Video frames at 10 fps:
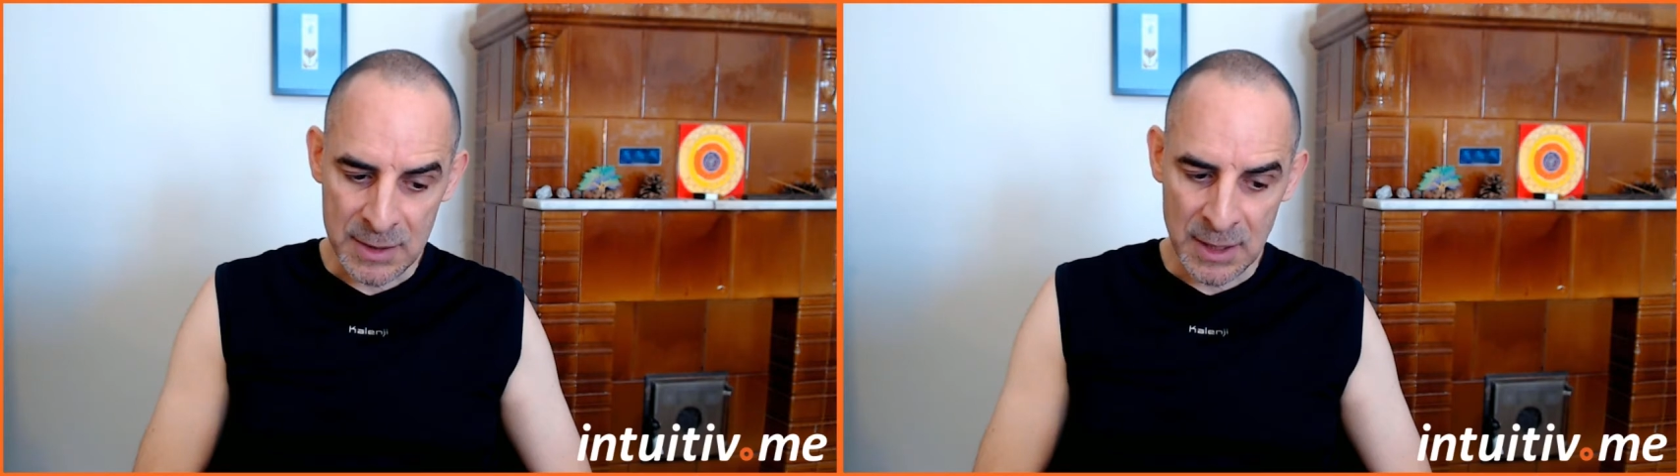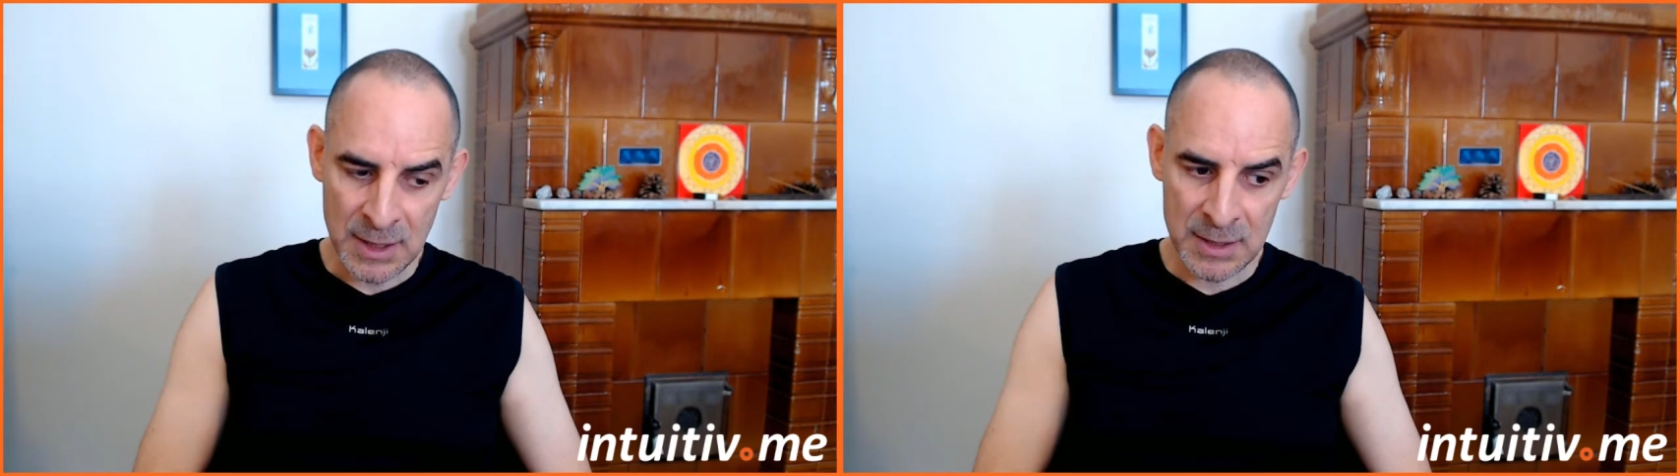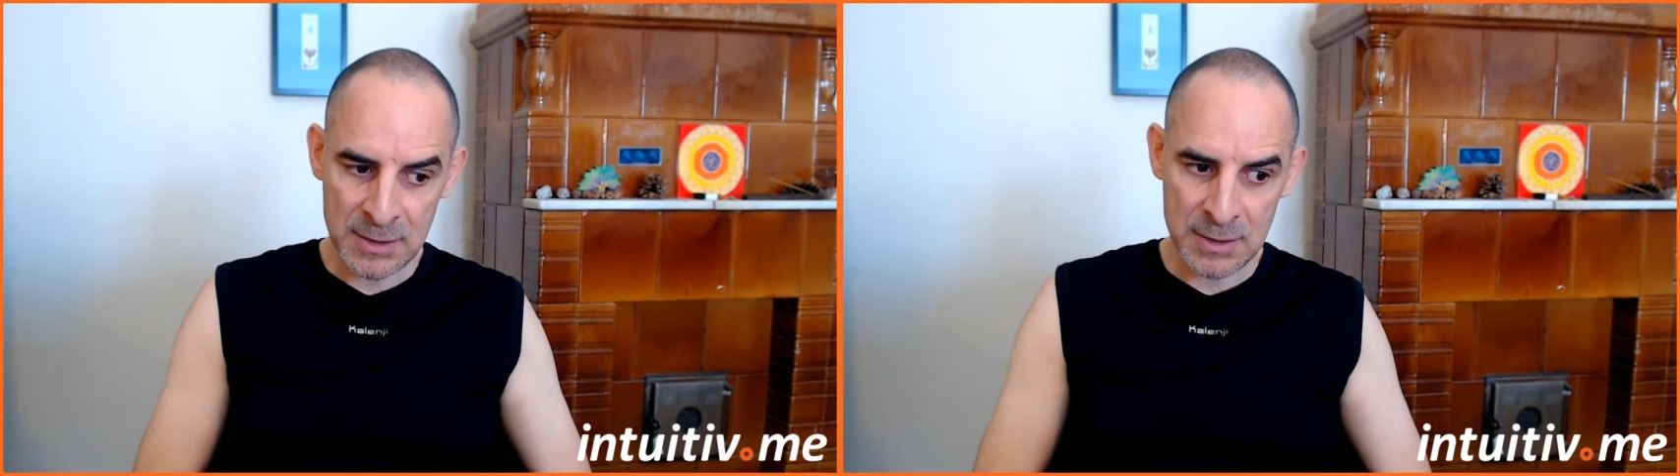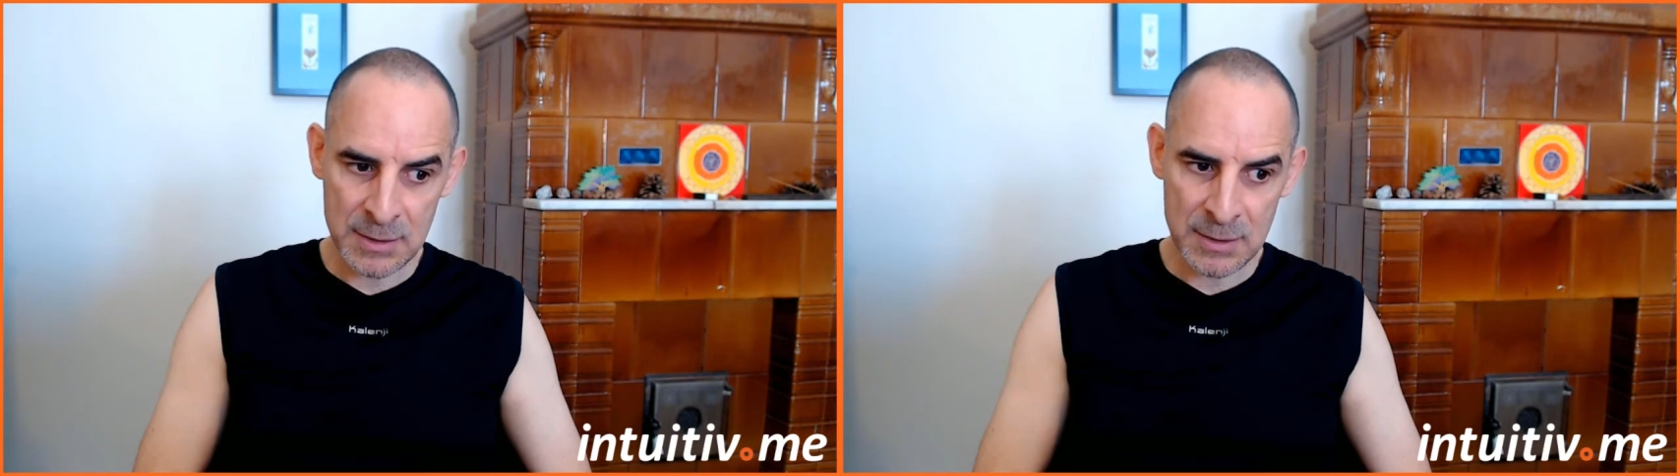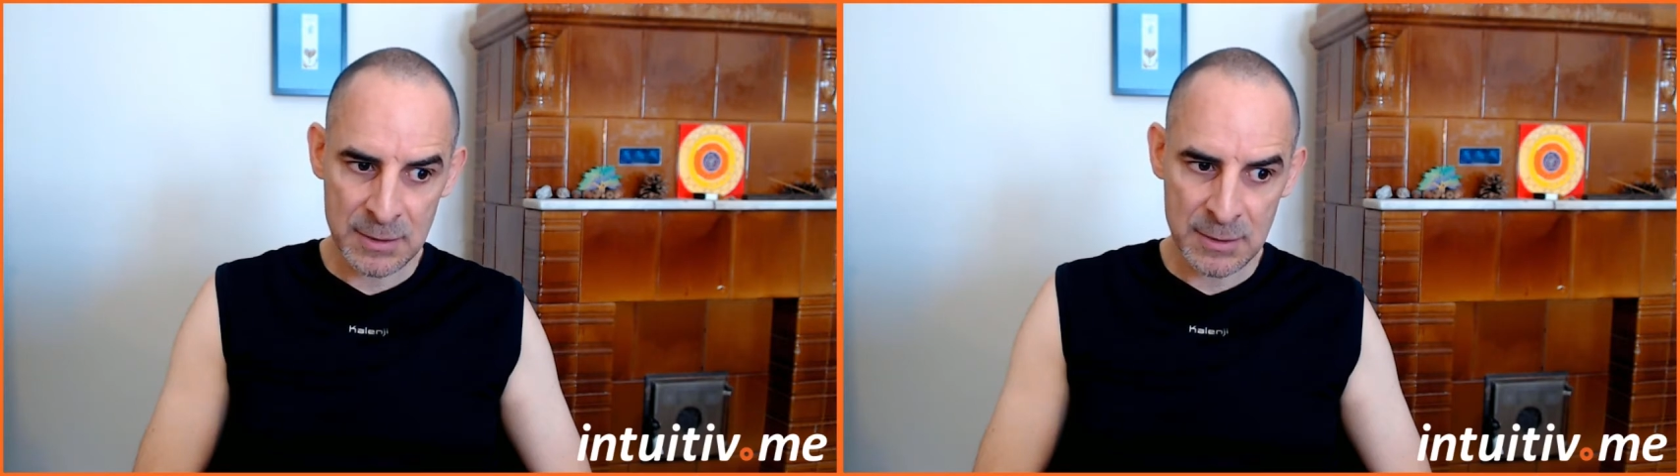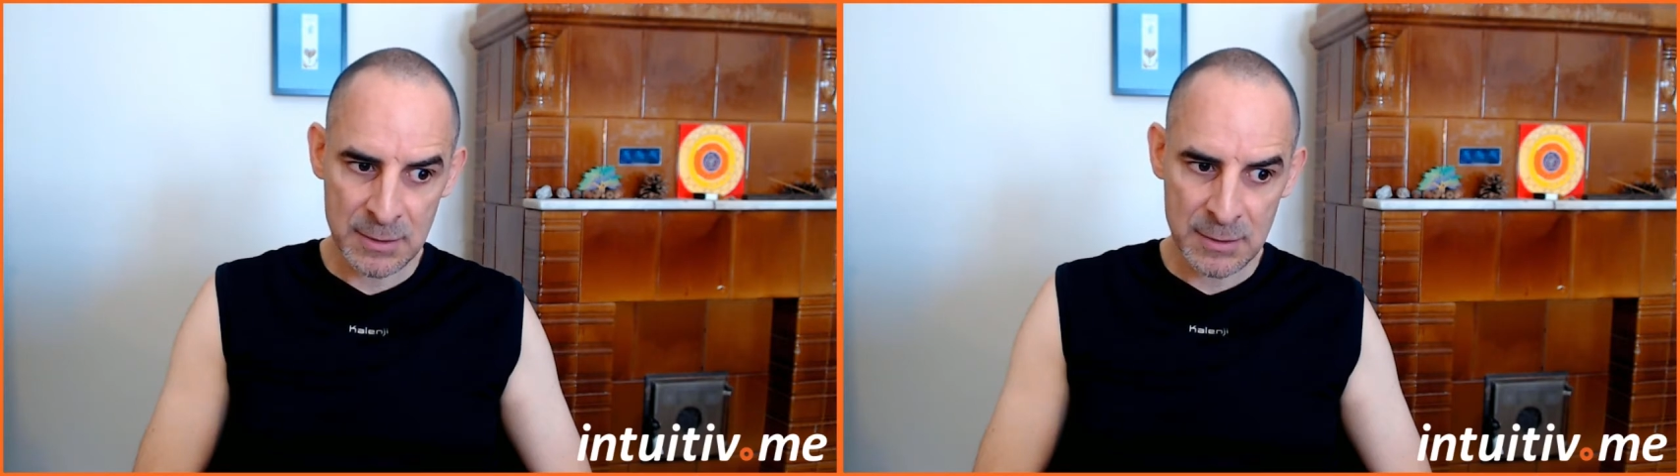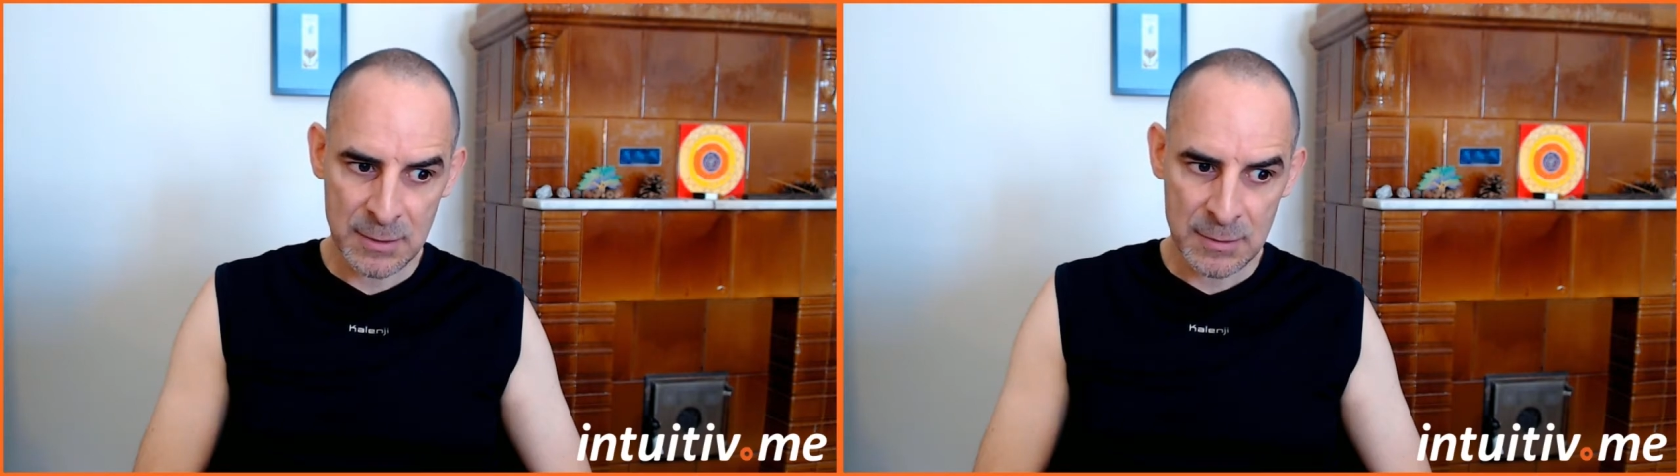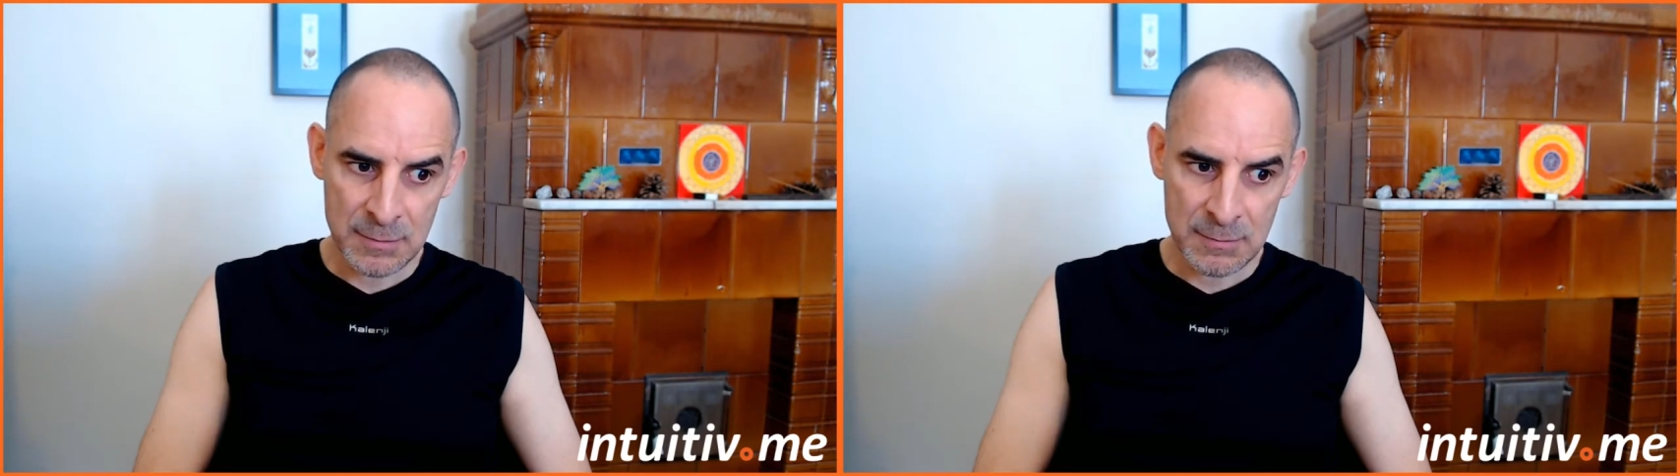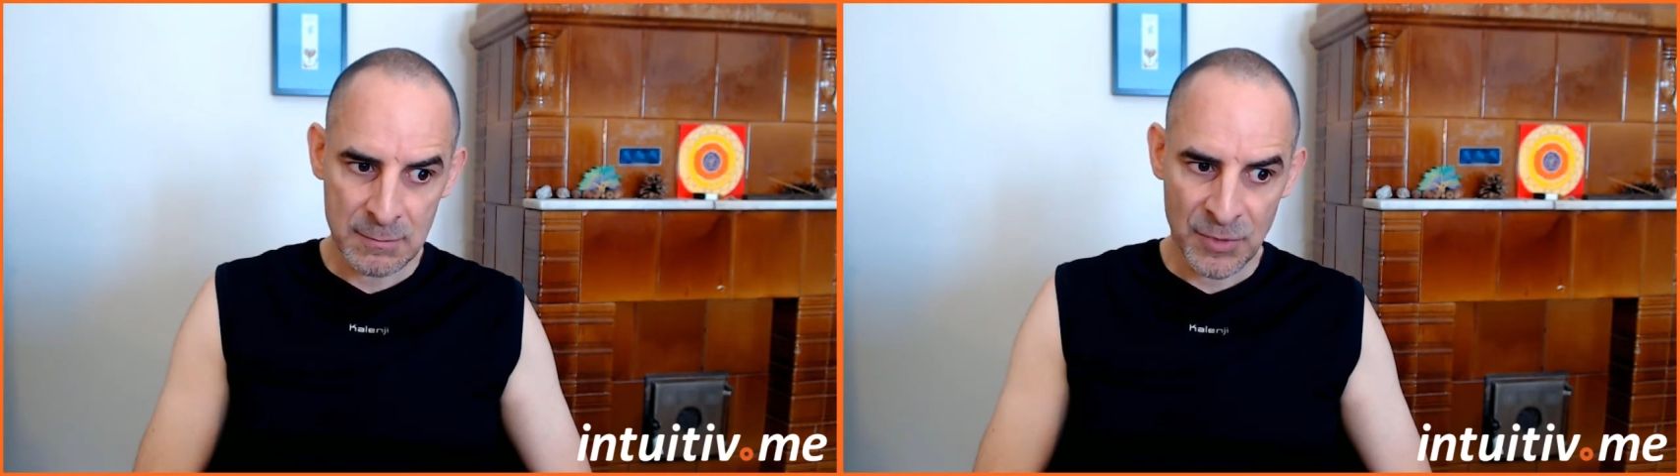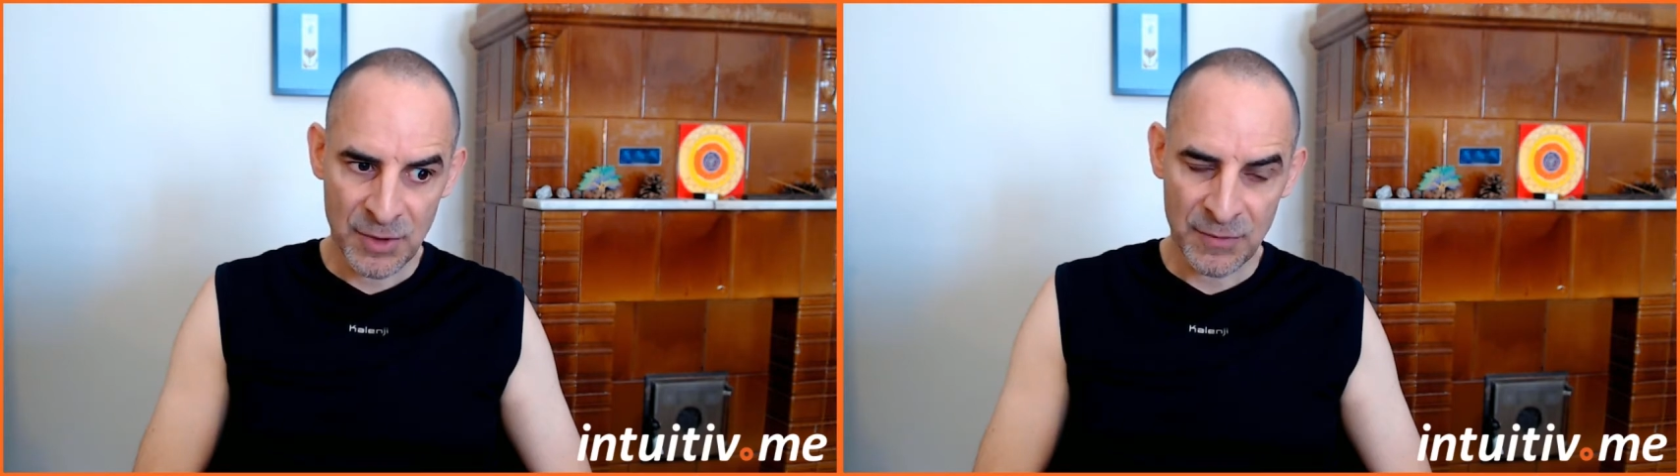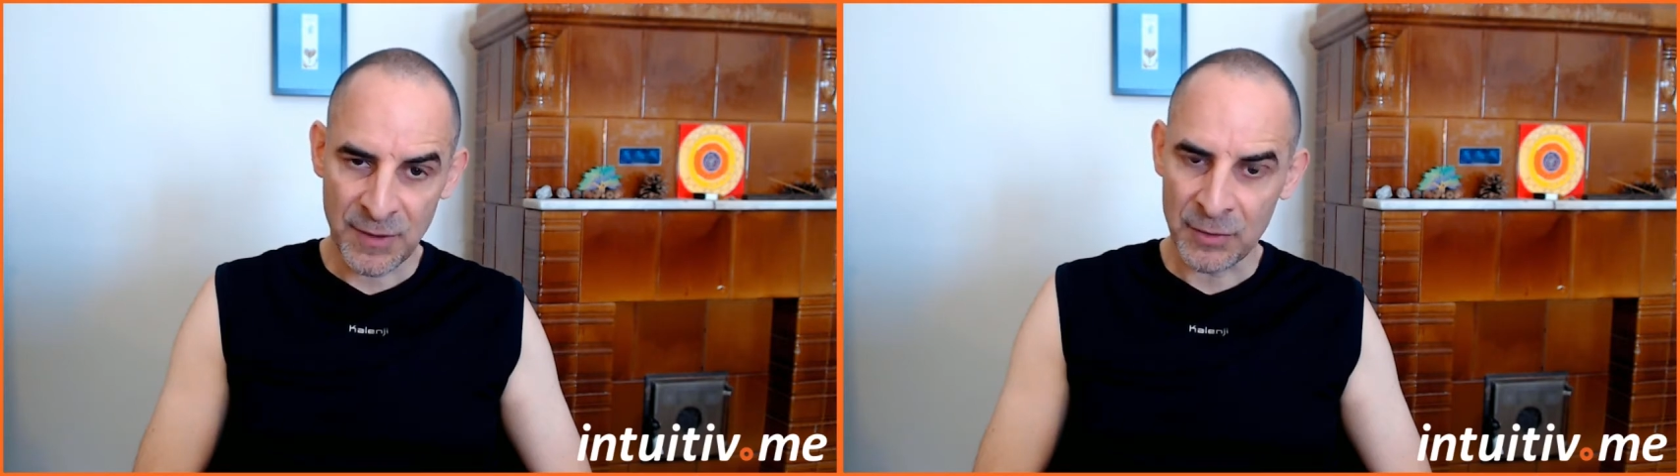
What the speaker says: is the